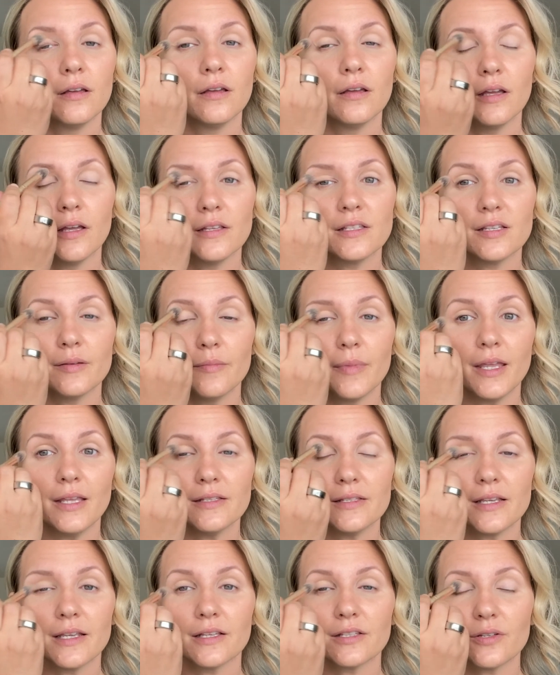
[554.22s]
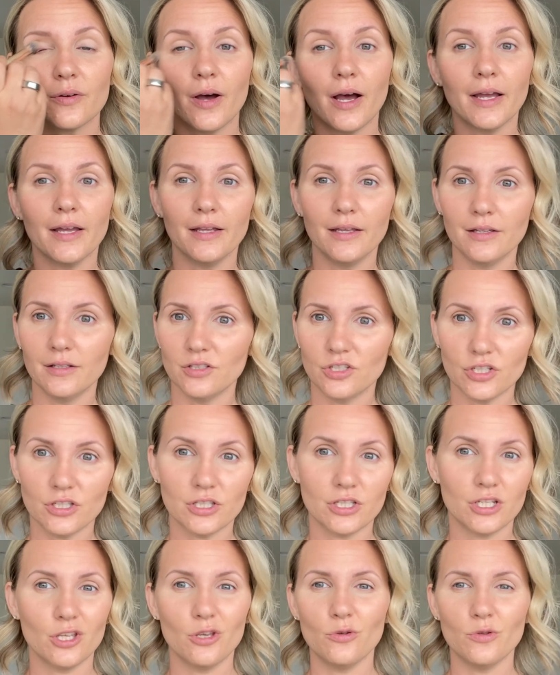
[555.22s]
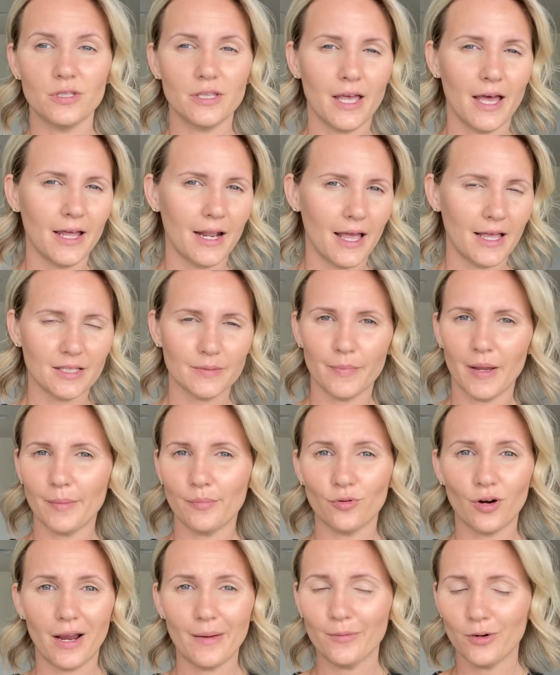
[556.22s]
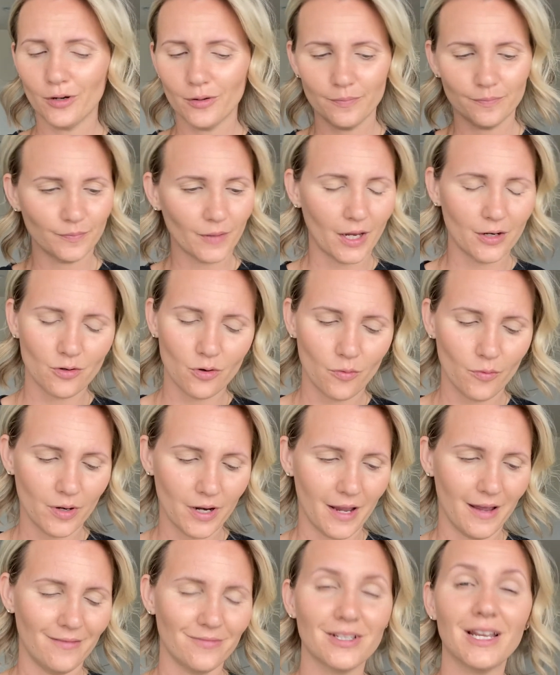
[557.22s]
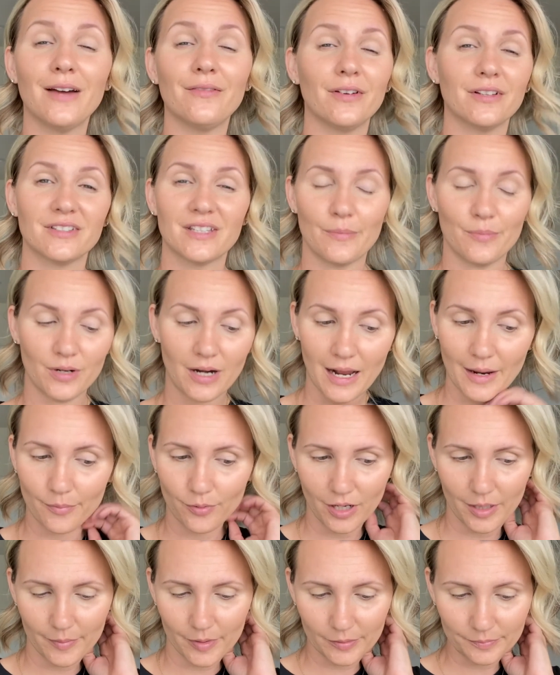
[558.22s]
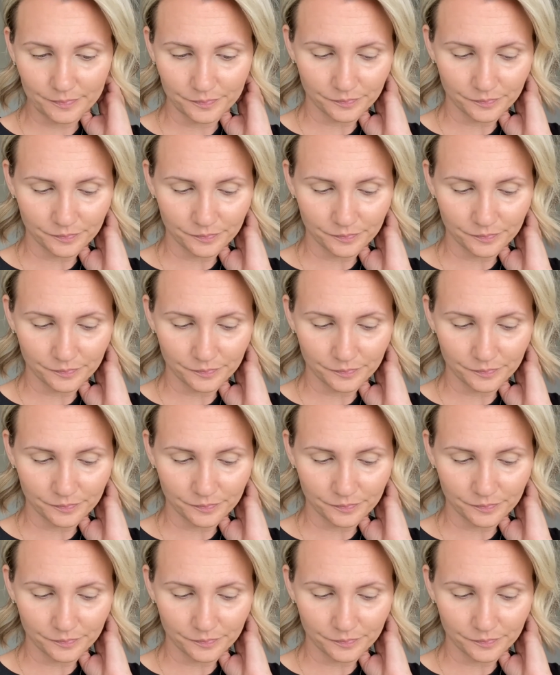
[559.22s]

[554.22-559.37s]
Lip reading: It's amazing. So I just use that as my primer. I don't want to have a separate eye primer.